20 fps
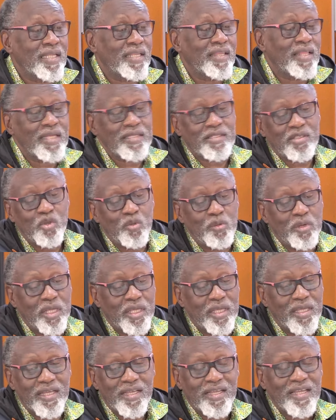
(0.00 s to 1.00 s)
the person is a
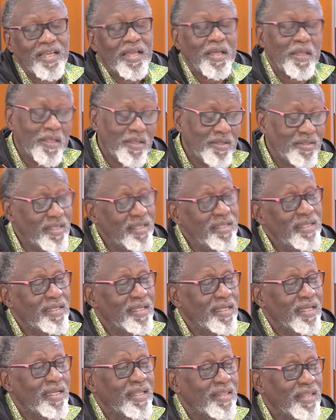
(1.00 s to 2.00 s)
baboon. See,
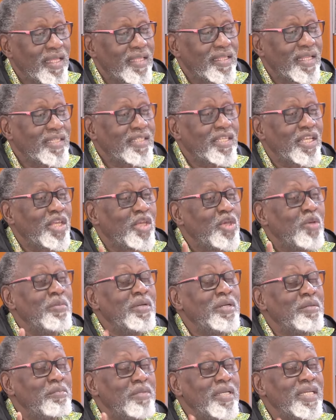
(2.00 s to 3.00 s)
that's
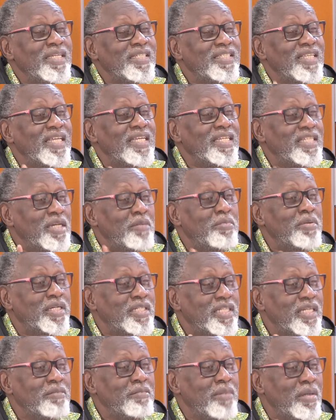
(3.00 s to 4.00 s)
human Standard. beings
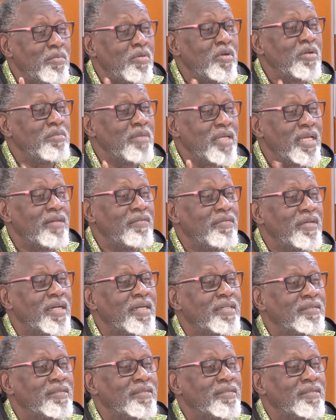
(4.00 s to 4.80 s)
interpreting baboon.